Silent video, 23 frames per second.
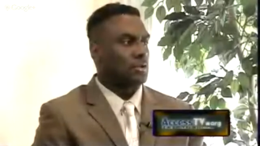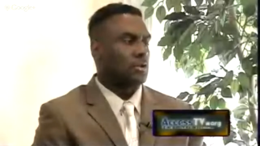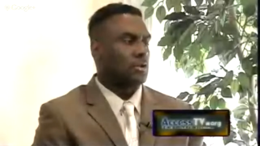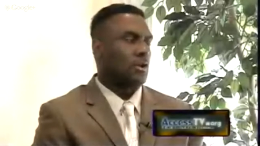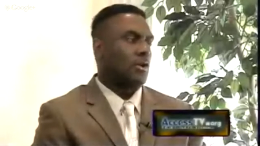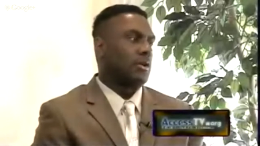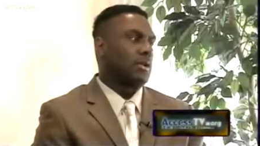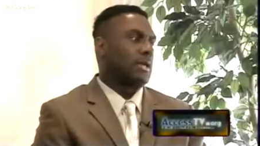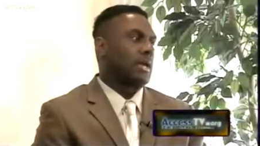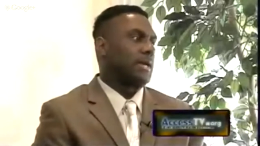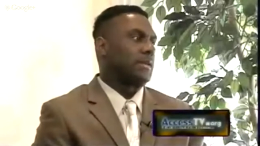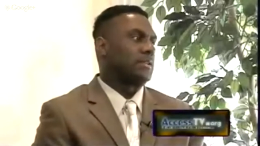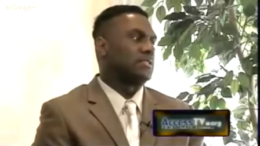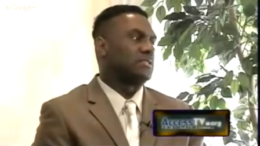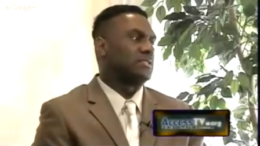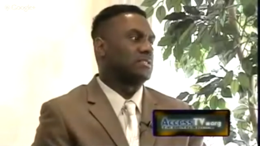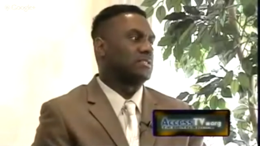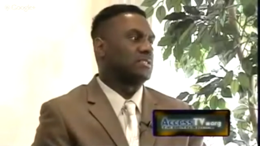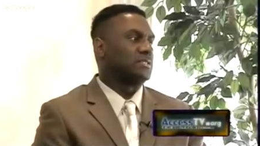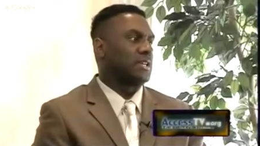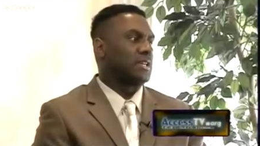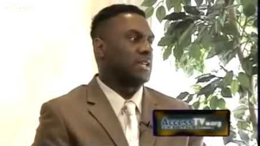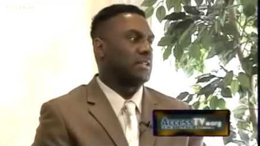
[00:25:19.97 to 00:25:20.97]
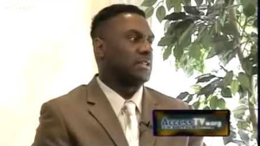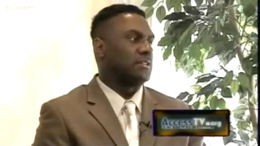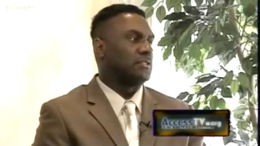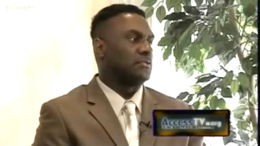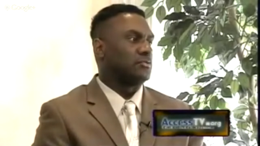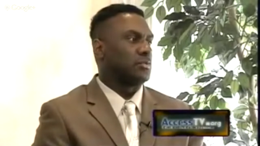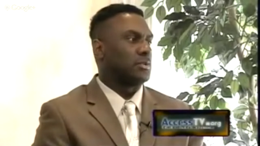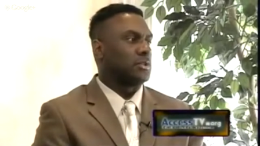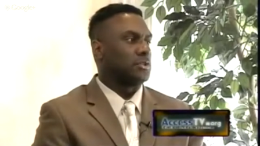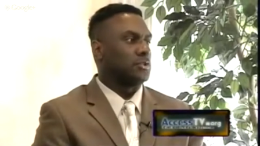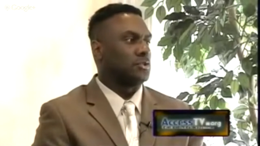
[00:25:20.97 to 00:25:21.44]
Claude Anderson stated,
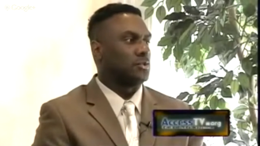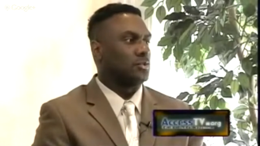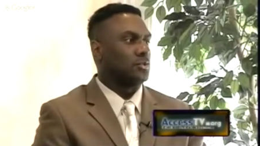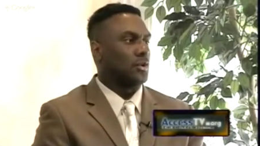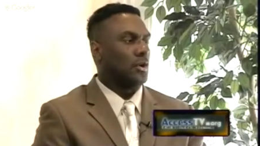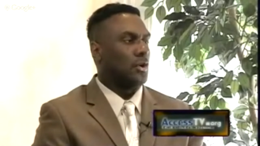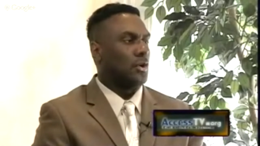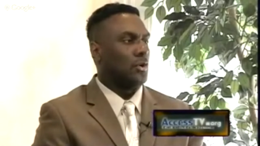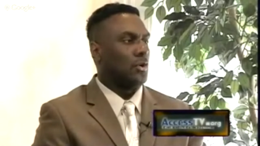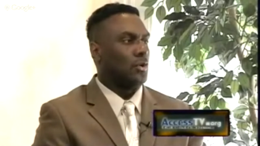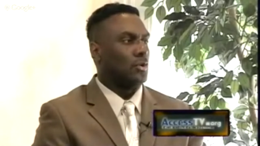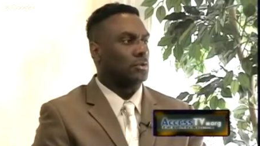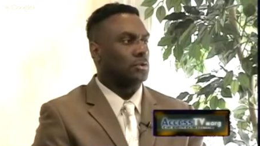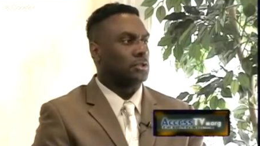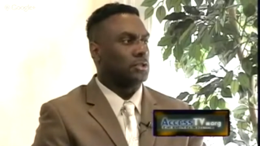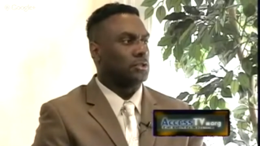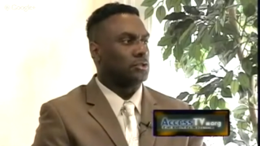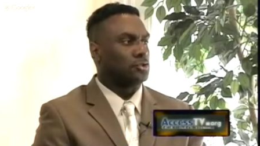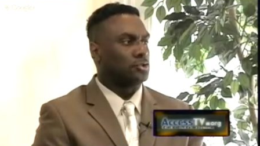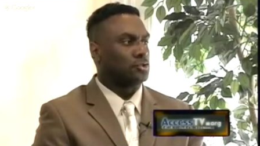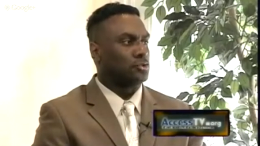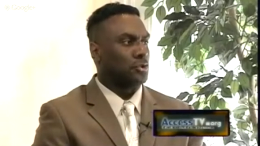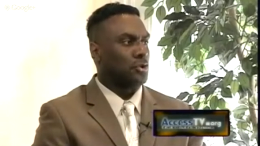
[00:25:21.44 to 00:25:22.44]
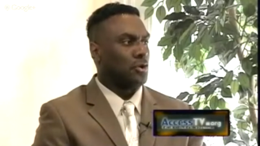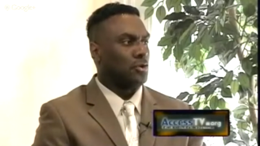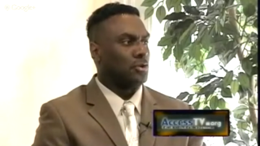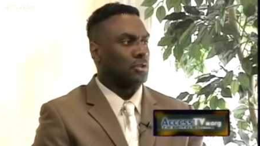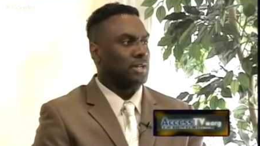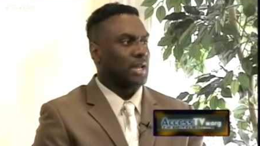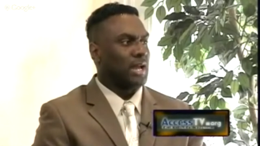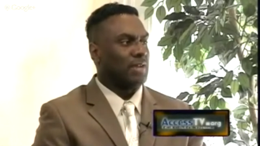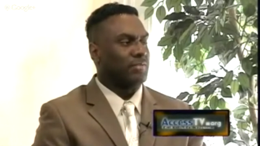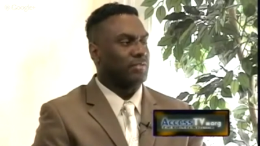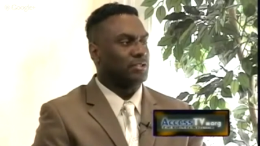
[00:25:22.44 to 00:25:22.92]
is when you own, control,
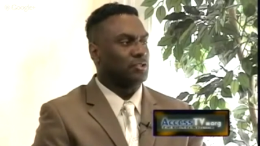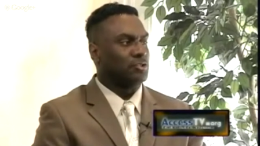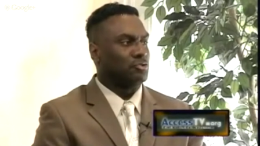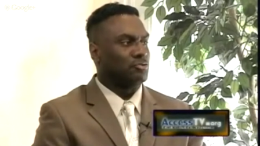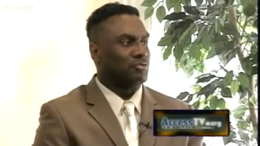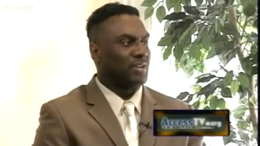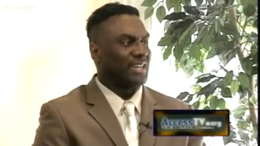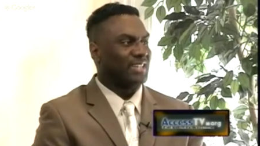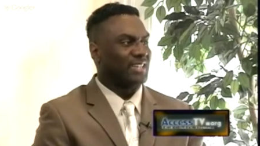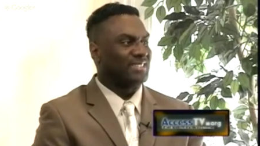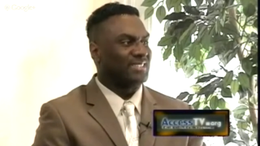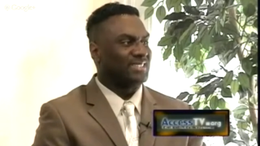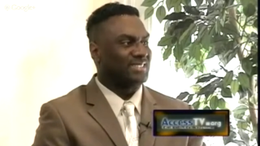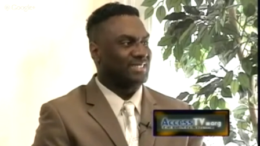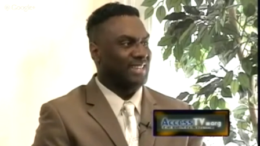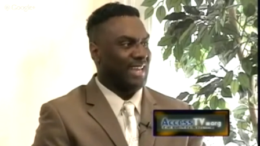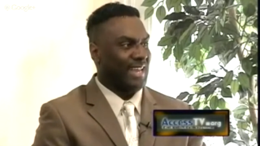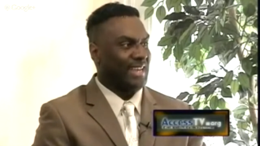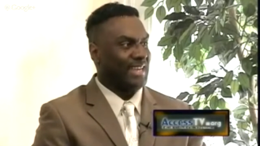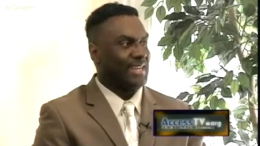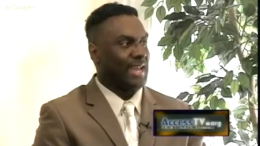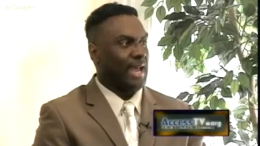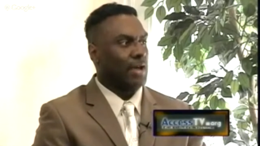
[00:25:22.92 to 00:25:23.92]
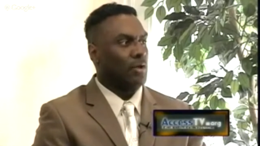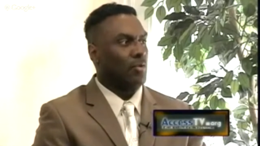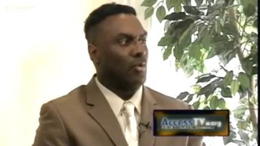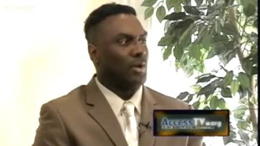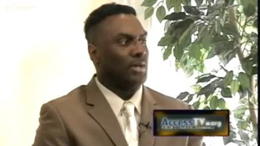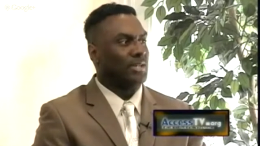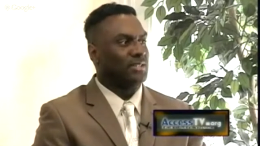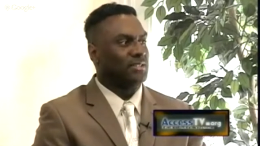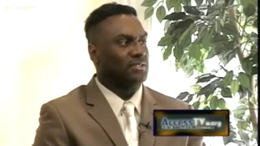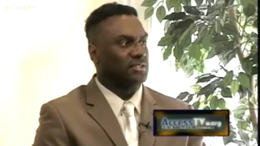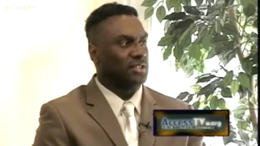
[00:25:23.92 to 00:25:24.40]
and have a direct right. at
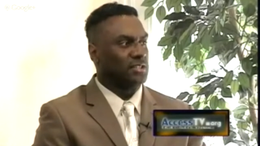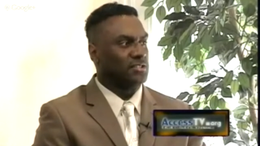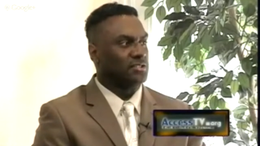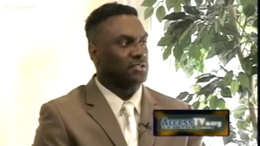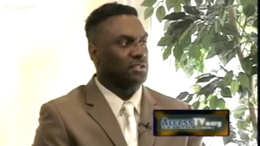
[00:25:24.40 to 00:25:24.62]
what exists